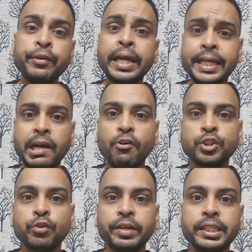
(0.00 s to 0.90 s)
India
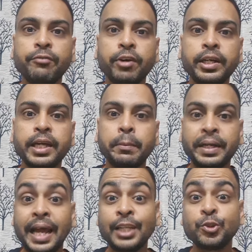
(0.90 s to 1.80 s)
wants to win the World Cup,
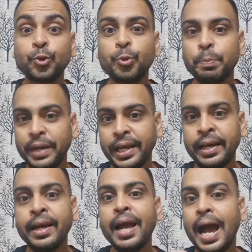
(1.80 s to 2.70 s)
it has to
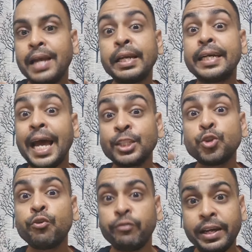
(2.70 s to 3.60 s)
play and it has
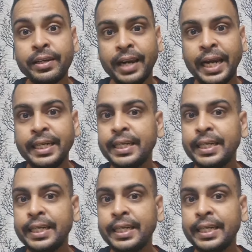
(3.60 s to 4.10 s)
to win, right?